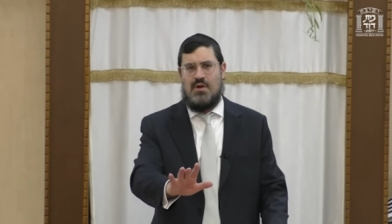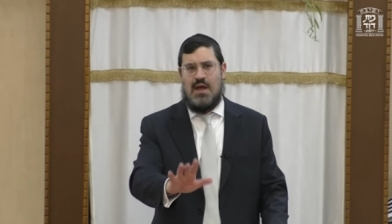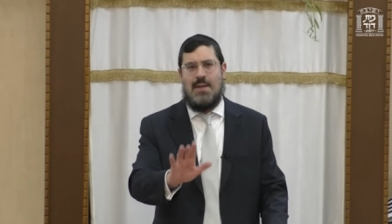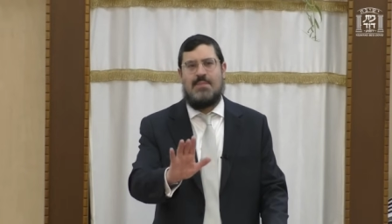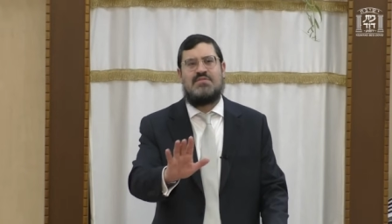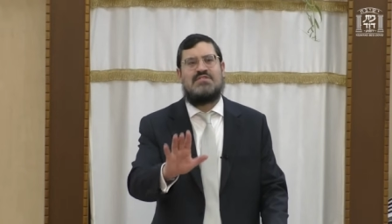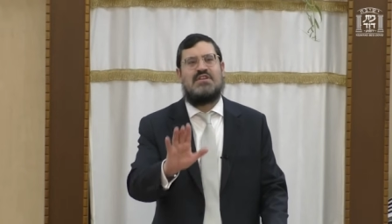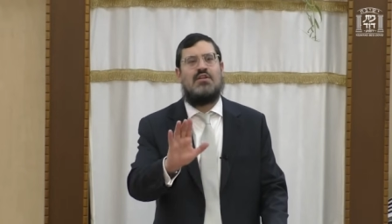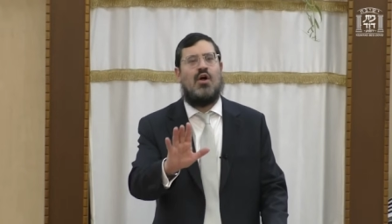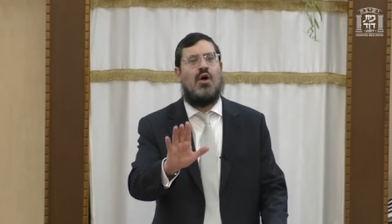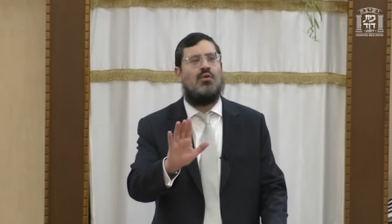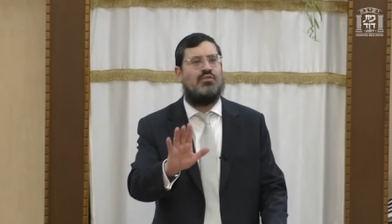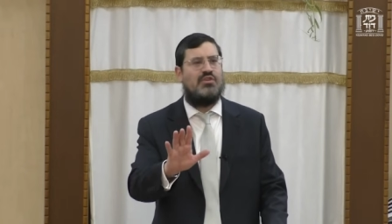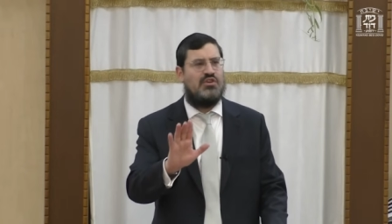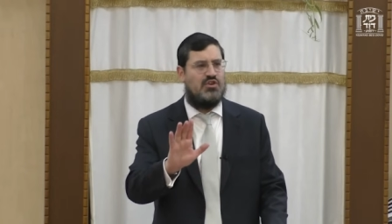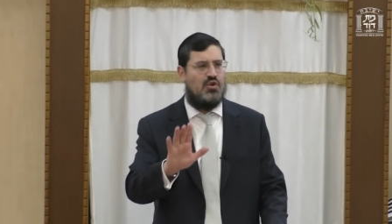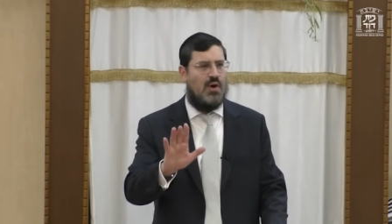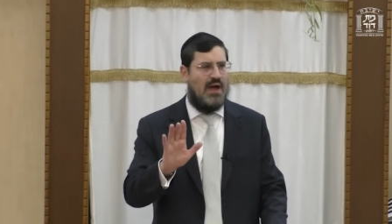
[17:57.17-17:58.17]
I'm still
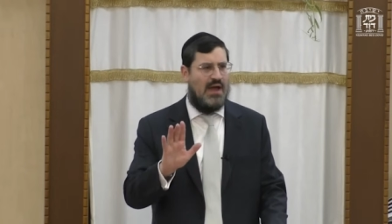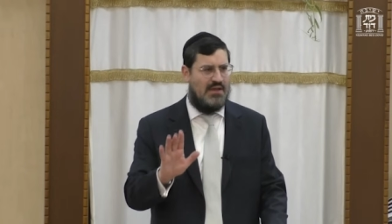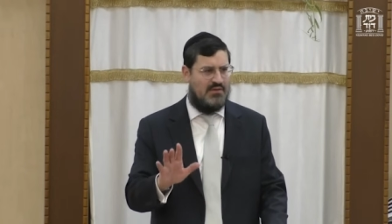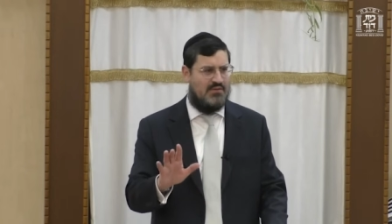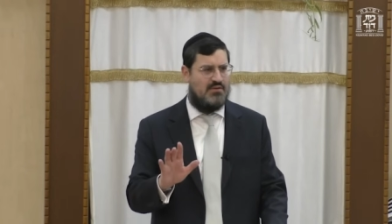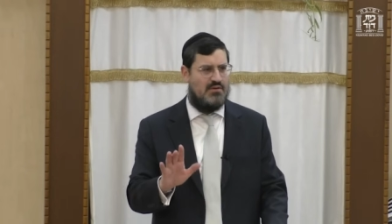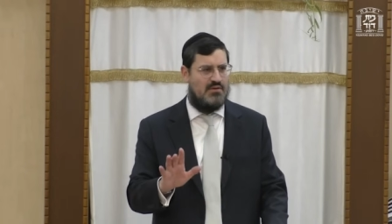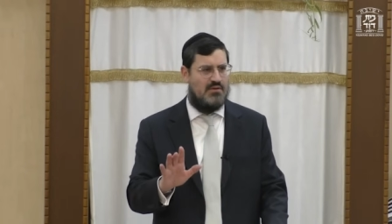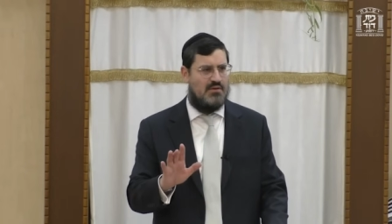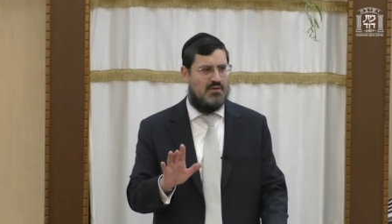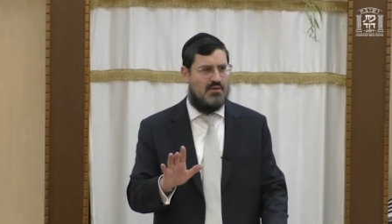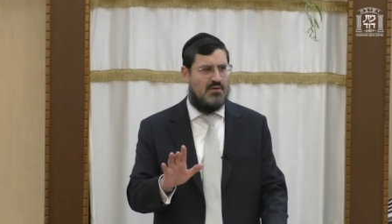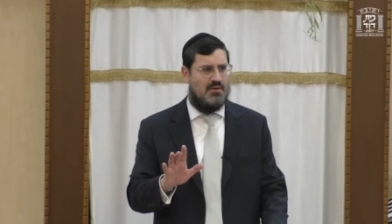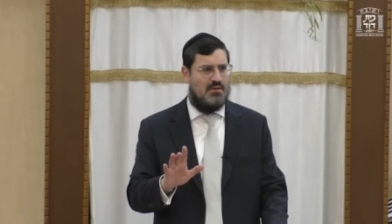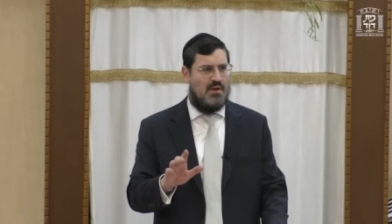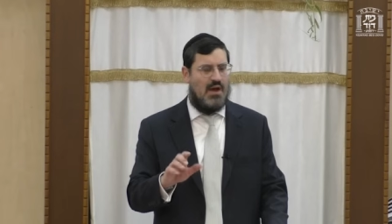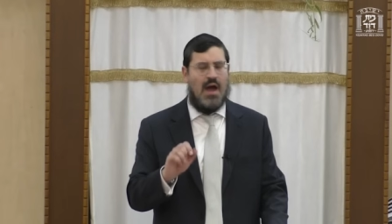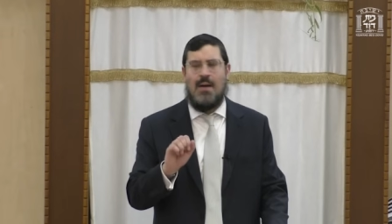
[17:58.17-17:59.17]
holding your hand.
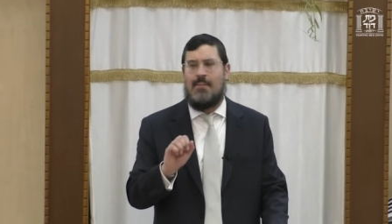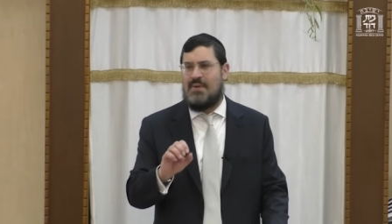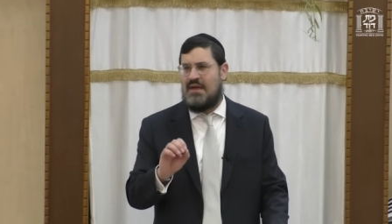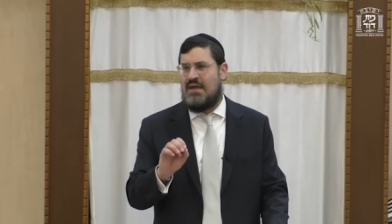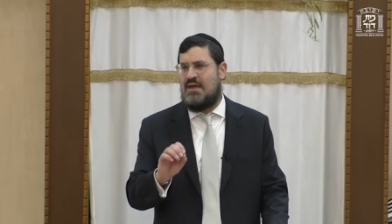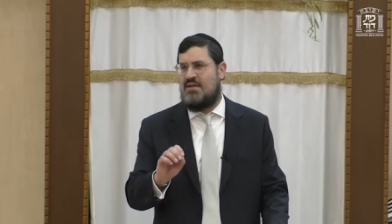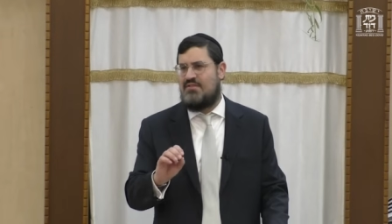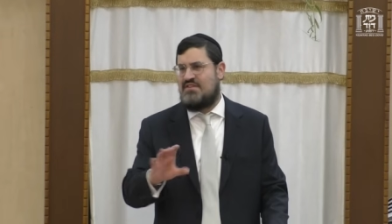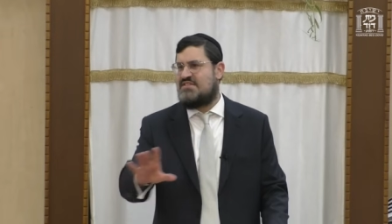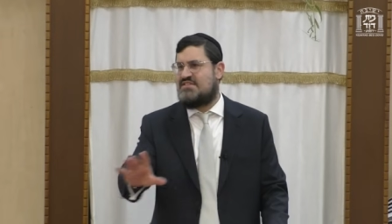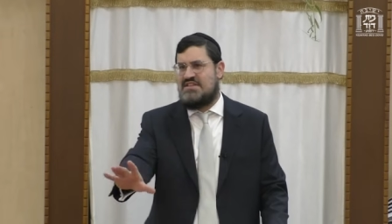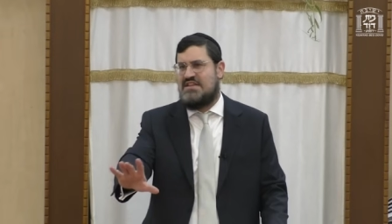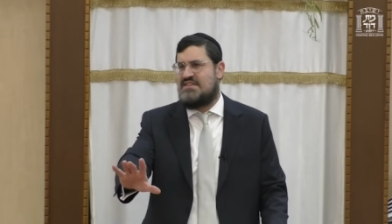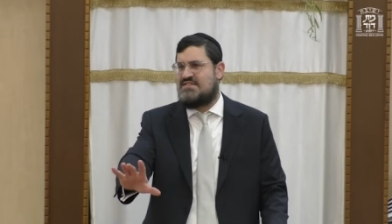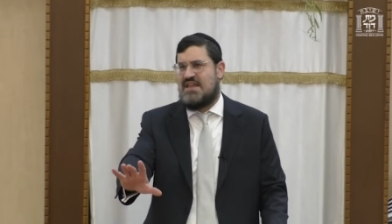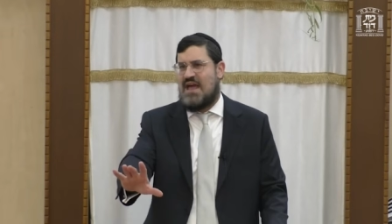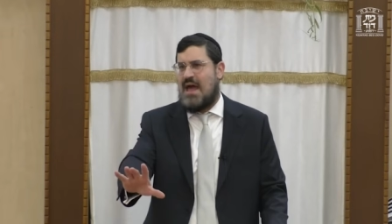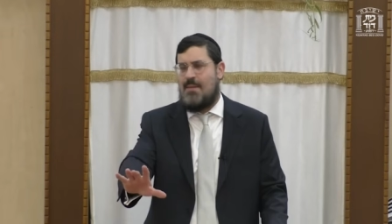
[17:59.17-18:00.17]
I'm here. This
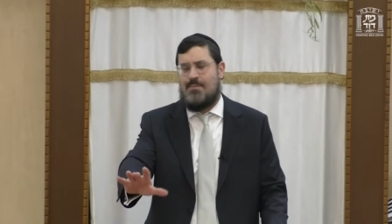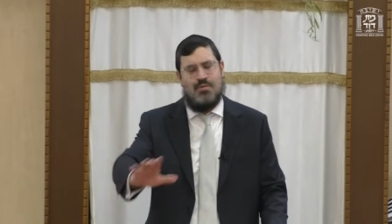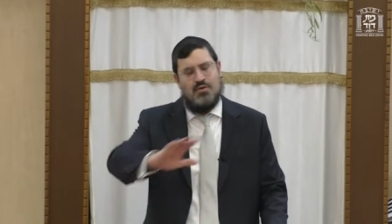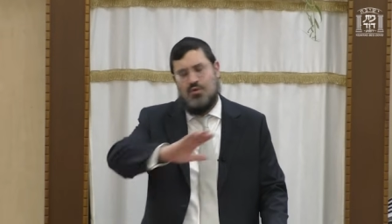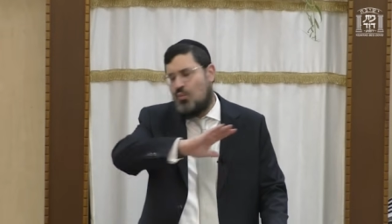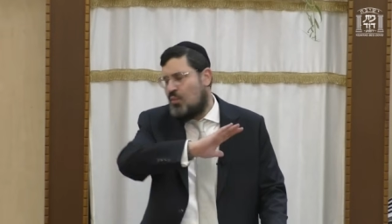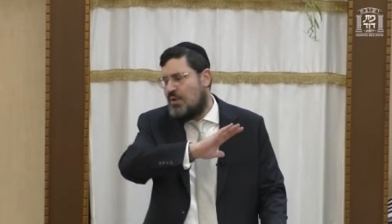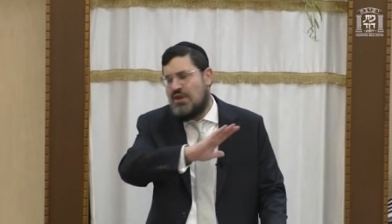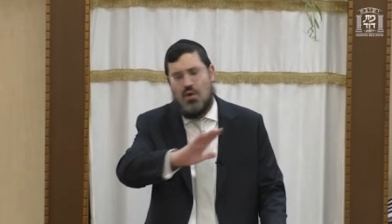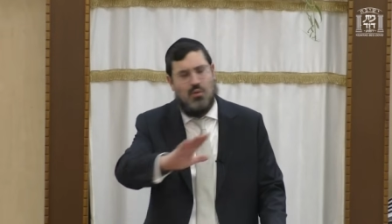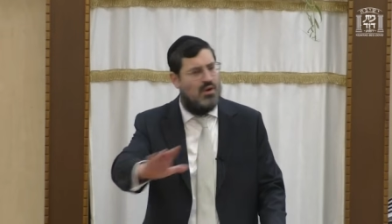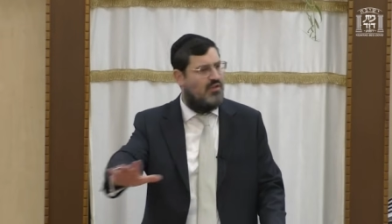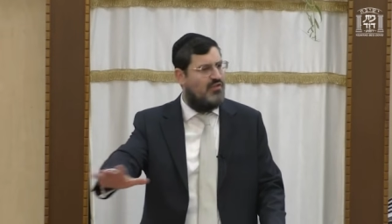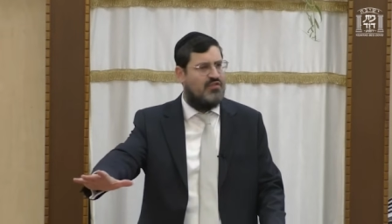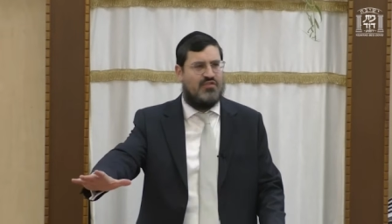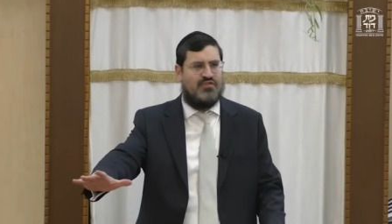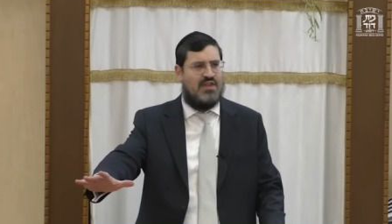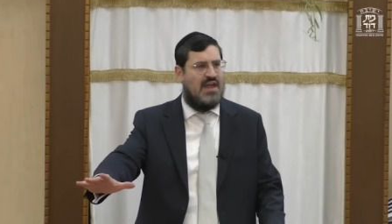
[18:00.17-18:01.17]
needs to happen. We don't
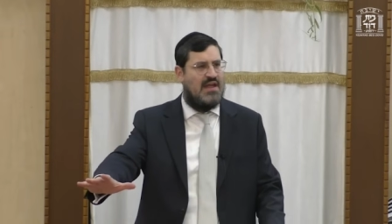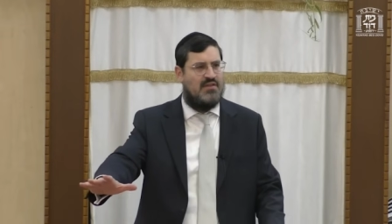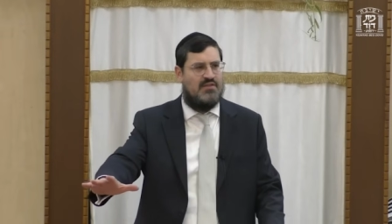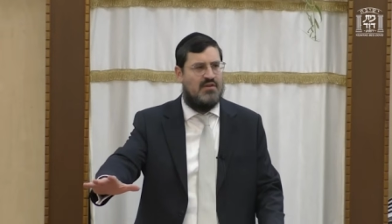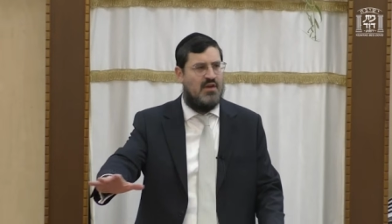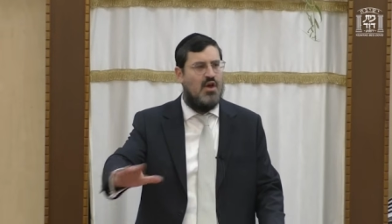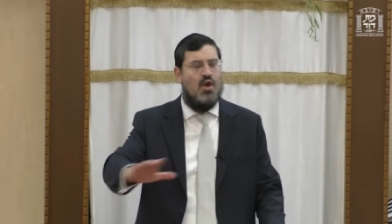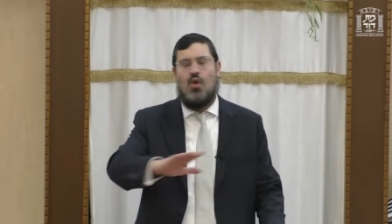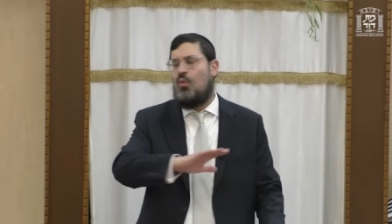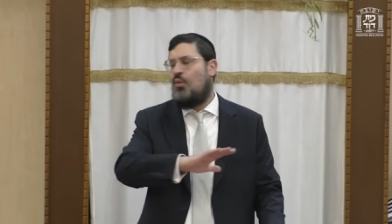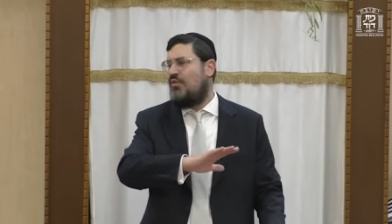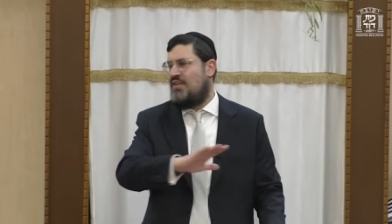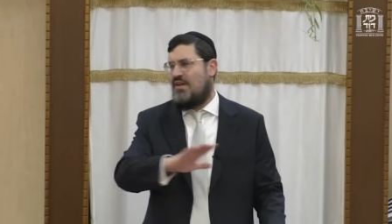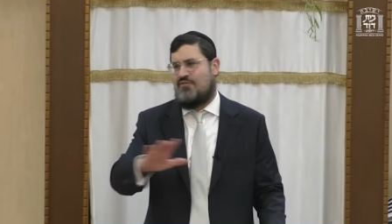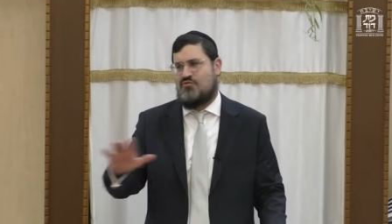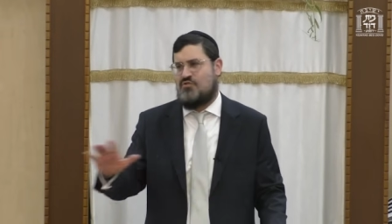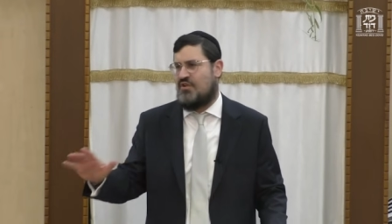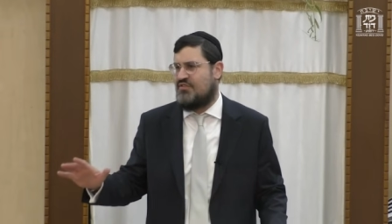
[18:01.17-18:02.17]
understand. We'll
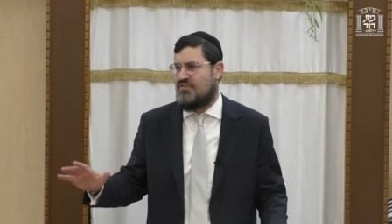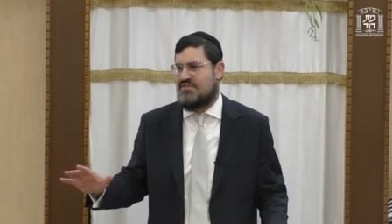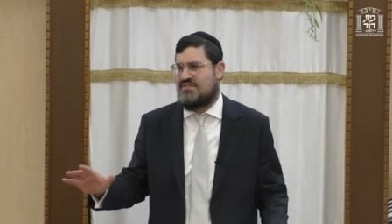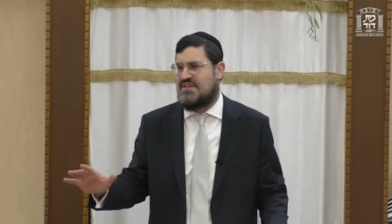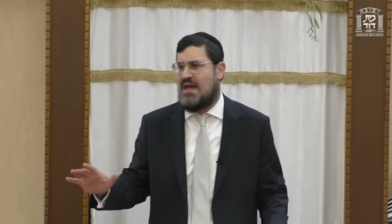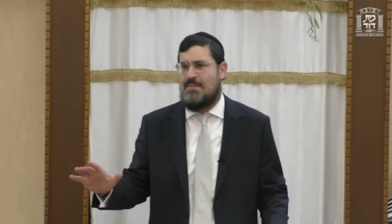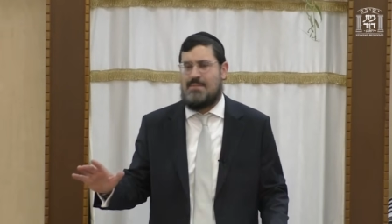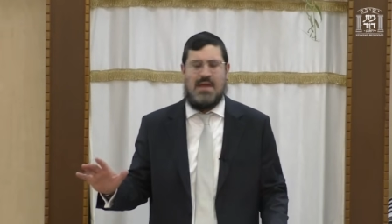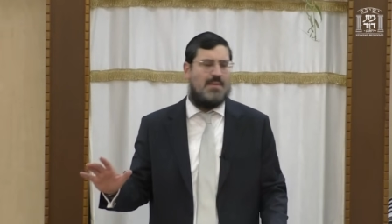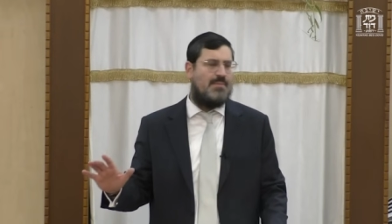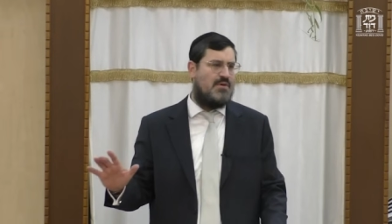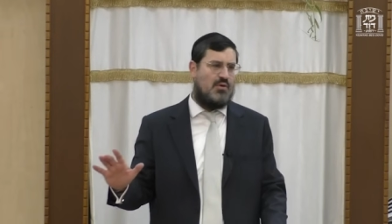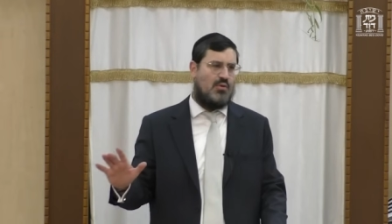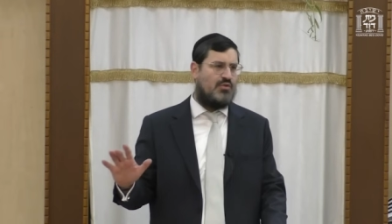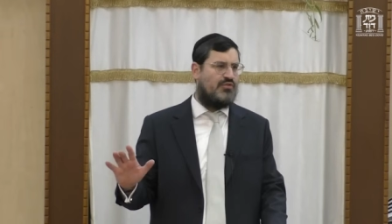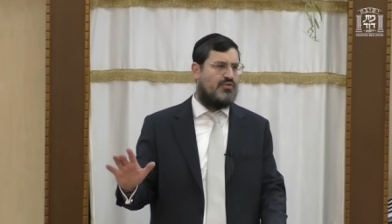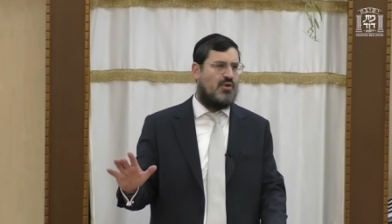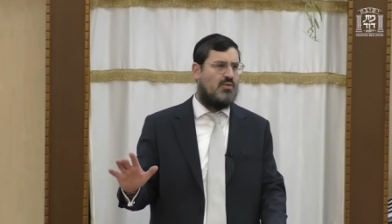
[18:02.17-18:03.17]
never understand, maybe
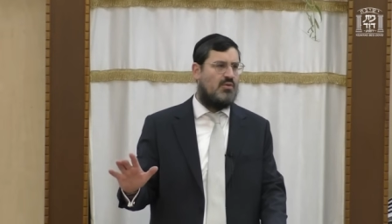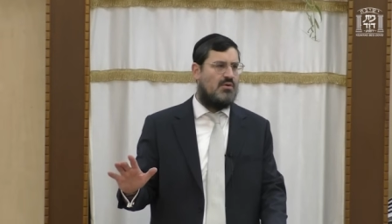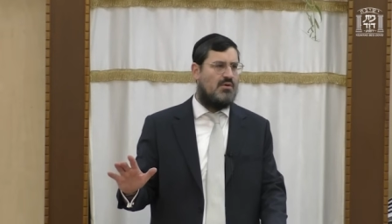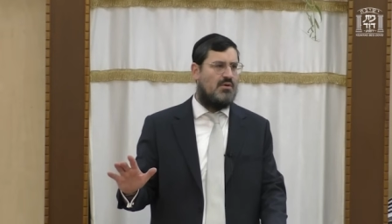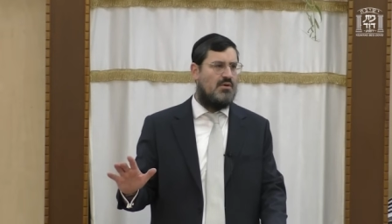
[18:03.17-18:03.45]
also.